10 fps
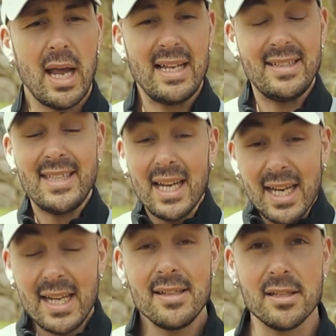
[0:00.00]
and
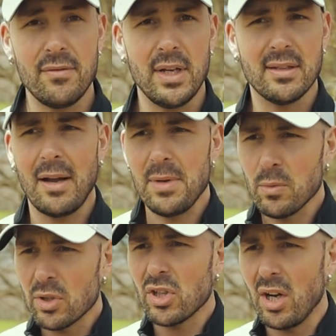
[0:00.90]
decades of it. I
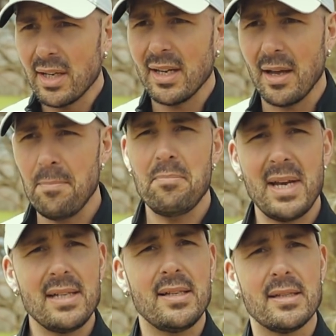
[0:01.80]
mean, we're talking
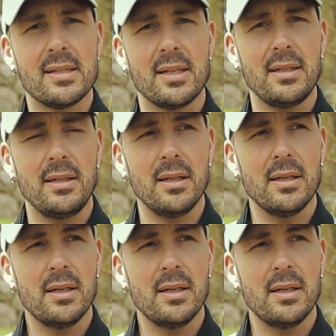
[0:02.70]
amazing skill,